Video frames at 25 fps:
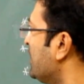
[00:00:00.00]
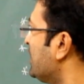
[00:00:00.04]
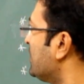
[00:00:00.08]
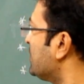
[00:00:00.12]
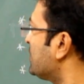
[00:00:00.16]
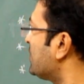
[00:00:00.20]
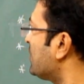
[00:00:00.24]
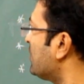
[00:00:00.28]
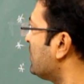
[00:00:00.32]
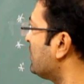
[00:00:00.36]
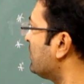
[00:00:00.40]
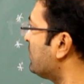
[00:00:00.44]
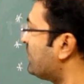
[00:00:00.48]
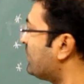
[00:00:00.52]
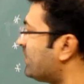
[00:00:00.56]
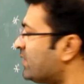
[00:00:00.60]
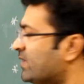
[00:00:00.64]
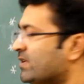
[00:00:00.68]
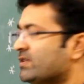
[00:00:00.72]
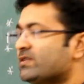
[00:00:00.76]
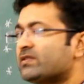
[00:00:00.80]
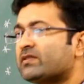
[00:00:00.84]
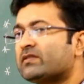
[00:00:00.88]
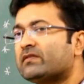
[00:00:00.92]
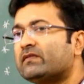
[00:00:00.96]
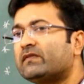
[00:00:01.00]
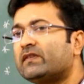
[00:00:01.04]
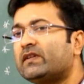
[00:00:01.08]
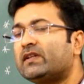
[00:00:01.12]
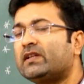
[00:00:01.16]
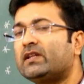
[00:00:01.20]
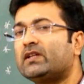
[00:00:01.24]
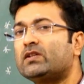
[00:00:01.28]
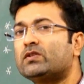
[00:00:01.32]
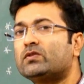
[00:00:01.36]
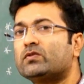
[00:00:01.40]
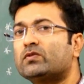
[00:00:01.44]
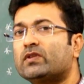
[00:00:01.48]
So, first we
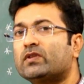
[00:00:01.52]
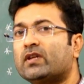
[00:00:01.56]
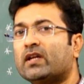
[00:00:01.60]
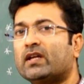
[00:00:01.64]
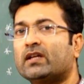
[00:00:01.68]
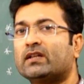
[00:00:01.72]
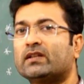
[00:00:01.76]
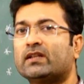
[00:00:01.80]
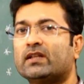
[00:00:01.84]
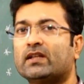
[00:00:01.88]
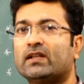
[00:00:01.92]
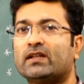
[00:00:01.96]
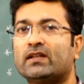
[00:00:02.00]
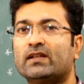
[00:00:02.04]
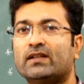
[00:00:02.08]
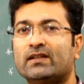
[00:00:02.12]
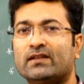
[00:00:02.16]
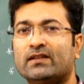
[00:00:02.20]
need to take the